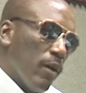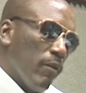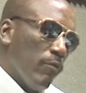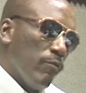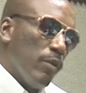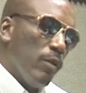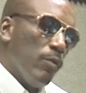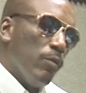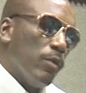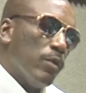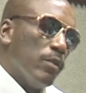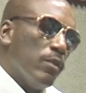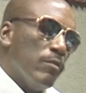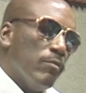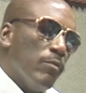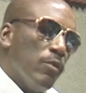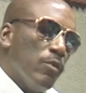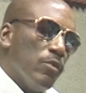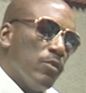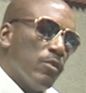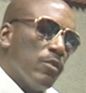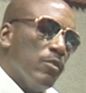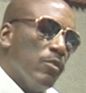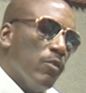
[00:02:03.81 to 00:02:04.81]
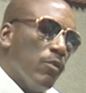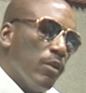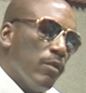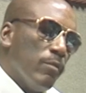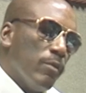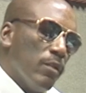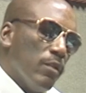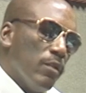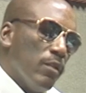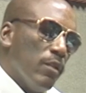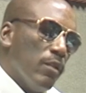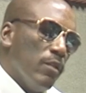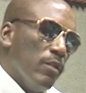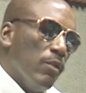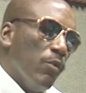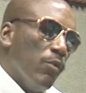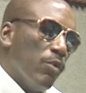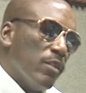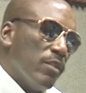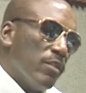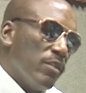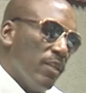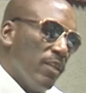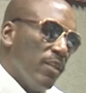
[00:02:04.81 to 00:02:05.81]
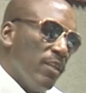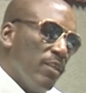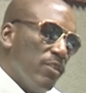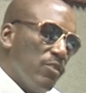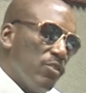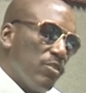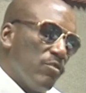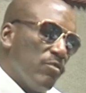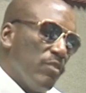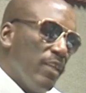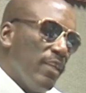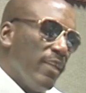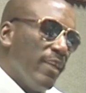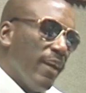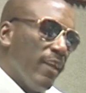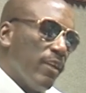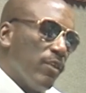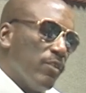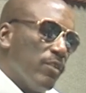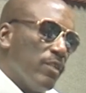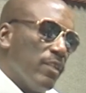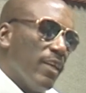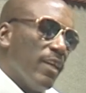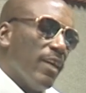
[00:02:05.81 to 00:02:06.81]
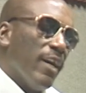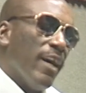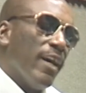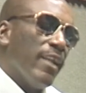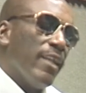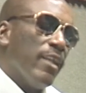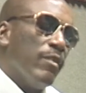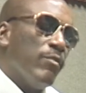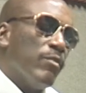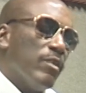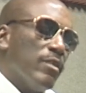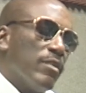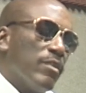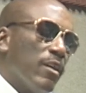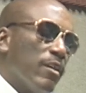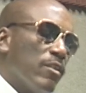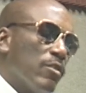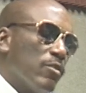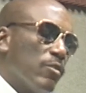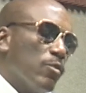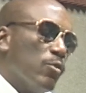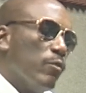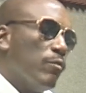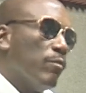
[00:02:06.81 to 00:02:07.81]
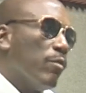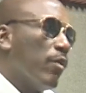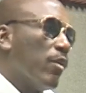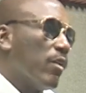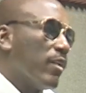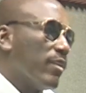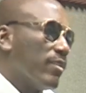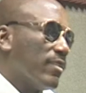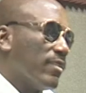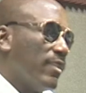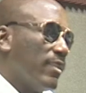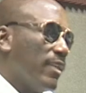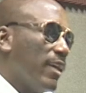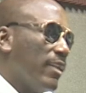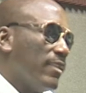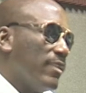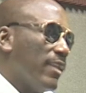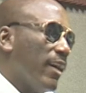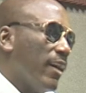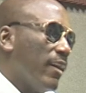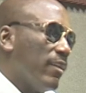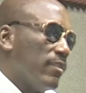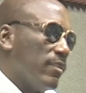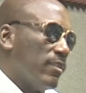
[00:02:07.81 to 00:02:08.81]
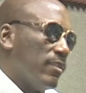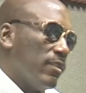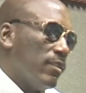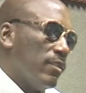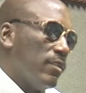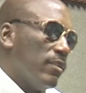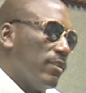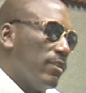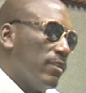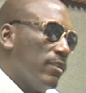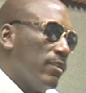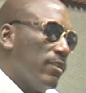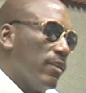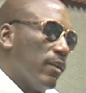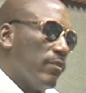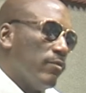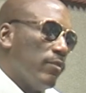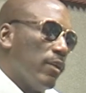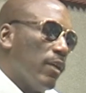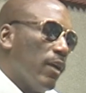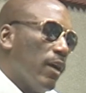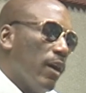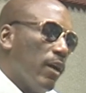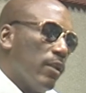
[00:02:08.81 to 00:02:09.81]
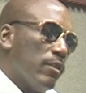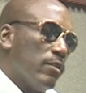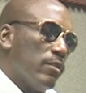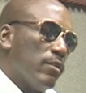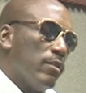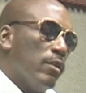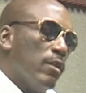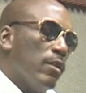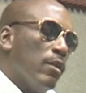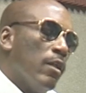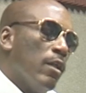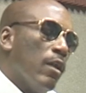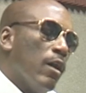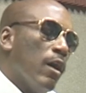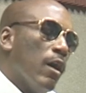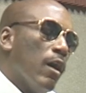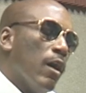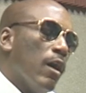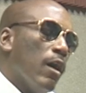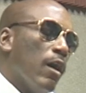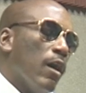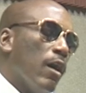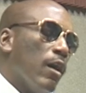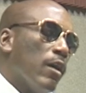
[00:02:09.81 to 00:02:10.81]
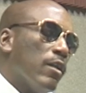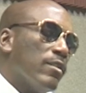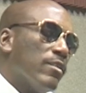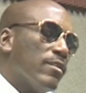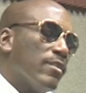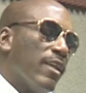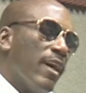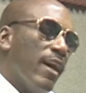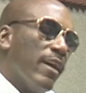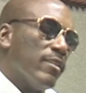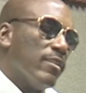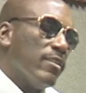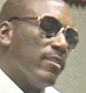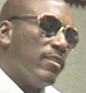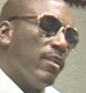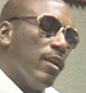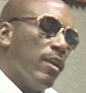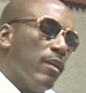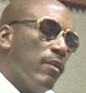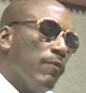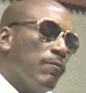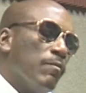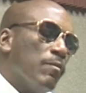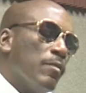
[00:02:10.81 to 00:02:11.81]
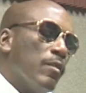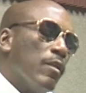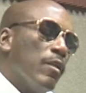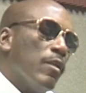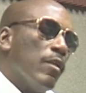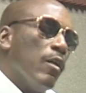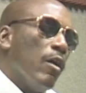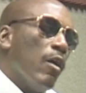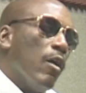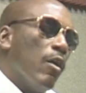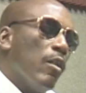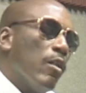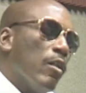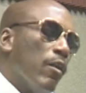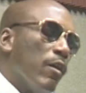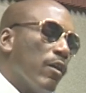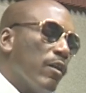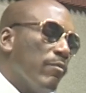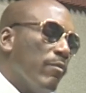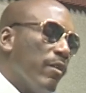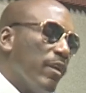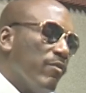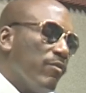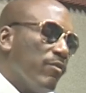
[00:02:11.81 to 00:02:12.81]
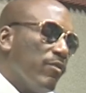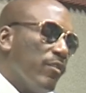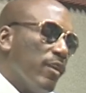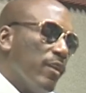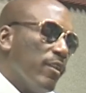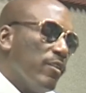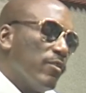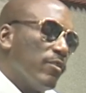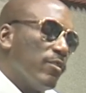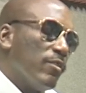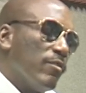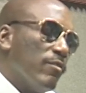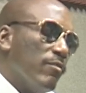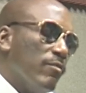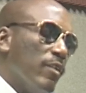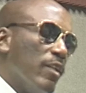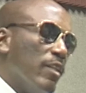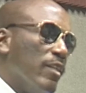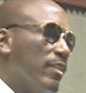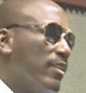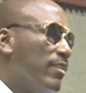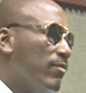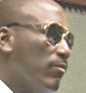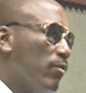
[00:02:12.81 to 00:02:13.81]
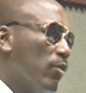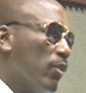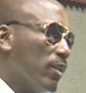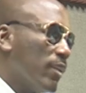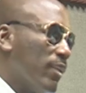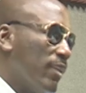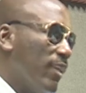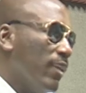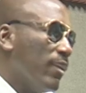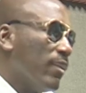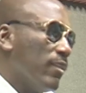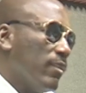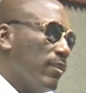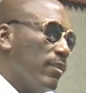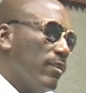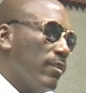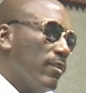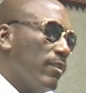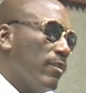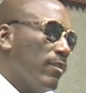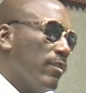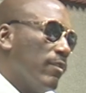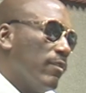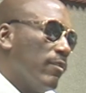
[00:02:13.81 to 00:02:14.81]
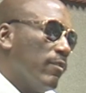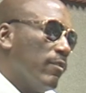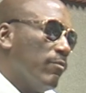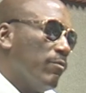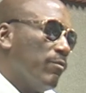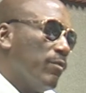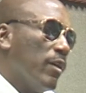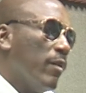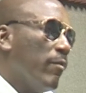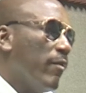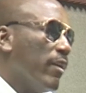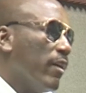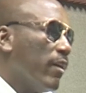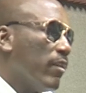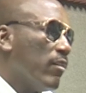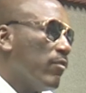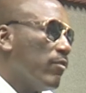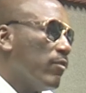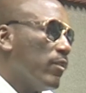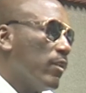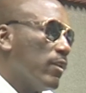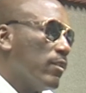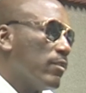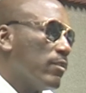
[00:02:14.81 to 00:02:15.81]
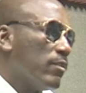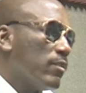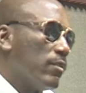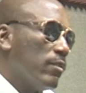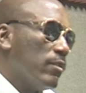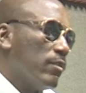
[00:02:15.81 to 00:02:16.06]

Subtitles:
We were the most noted street gang out there, and it was us who brought us down in that regards. Sad to say, a lot of my friends were killed by my other friends.